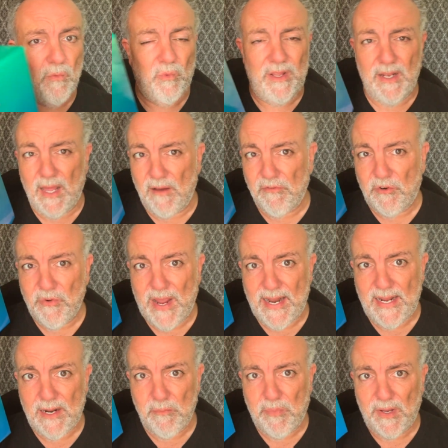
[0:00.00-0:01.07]
We love
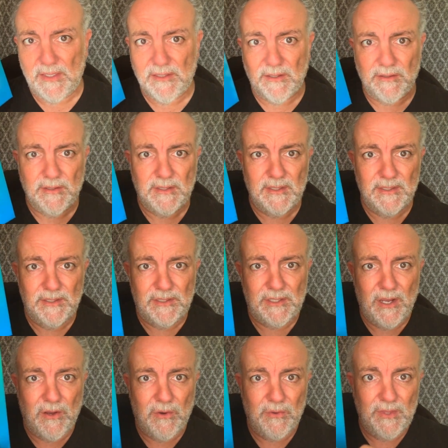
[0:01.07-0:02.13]
gradient puzzles,
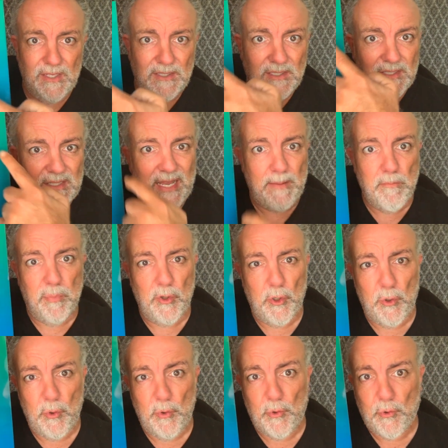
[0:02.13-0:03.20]
so this is a
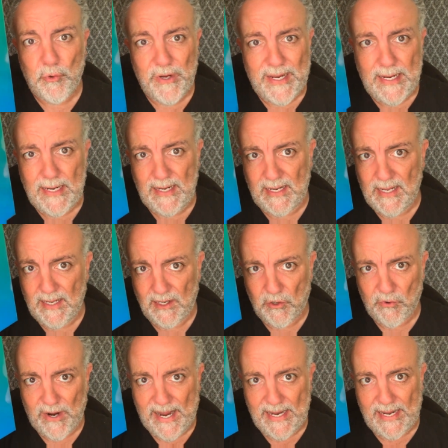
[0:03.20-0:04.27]
blue-green
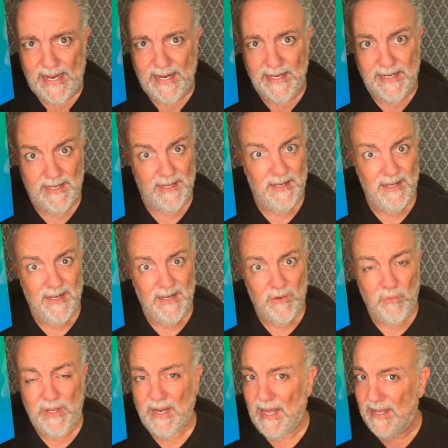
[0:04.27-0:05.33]
gradient.
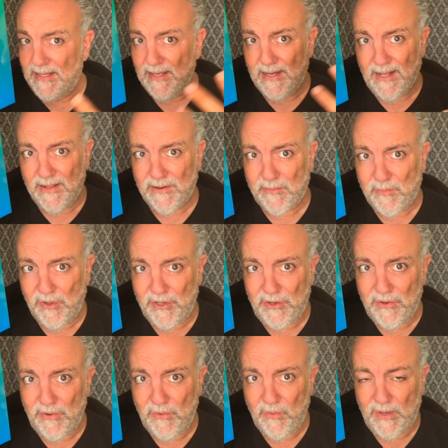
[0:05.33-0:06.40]
We like the color
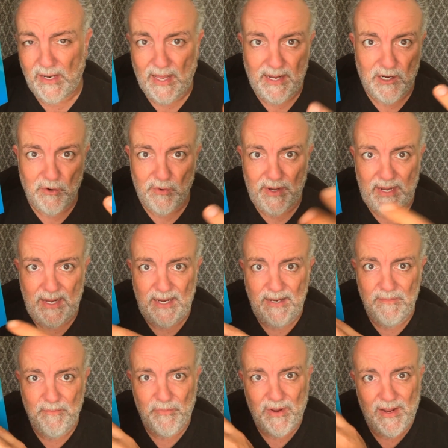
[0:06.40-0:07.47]
blue, we like
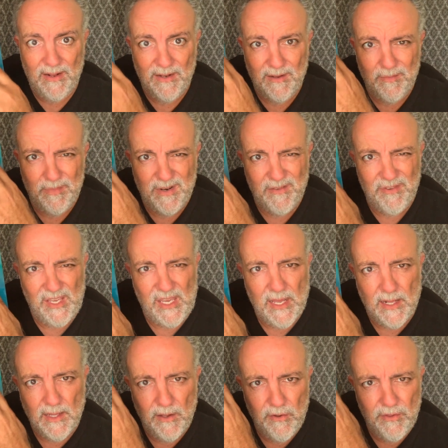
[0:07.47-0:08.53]
green, right, a little bit of a
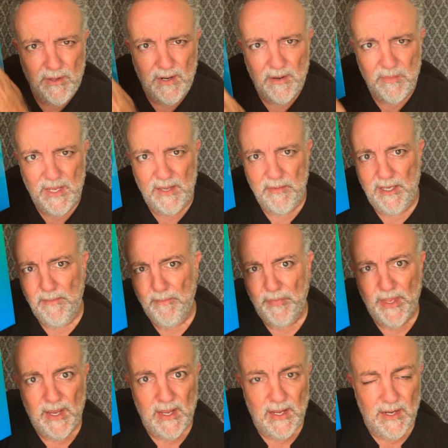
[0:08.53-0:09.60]
yellow there maybe.
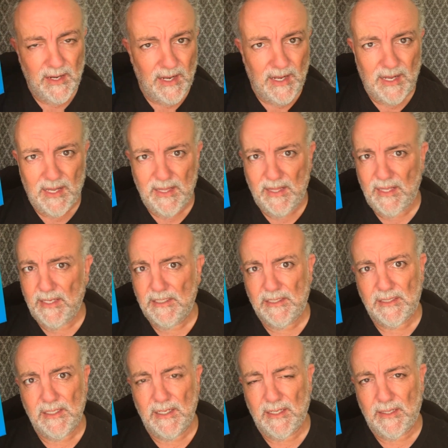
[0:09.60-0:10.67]
Uh,
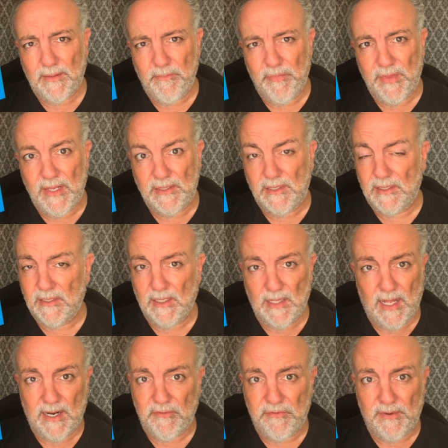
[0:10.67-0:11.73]
this, uh, this is a
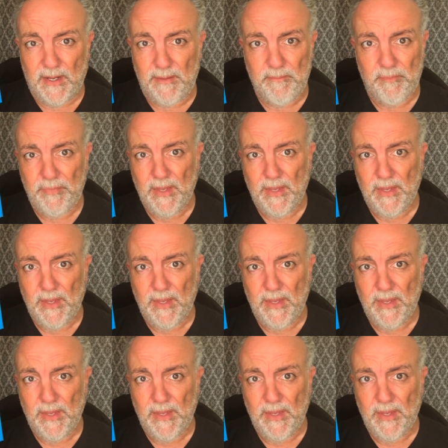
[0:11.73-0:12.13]
lot of fun.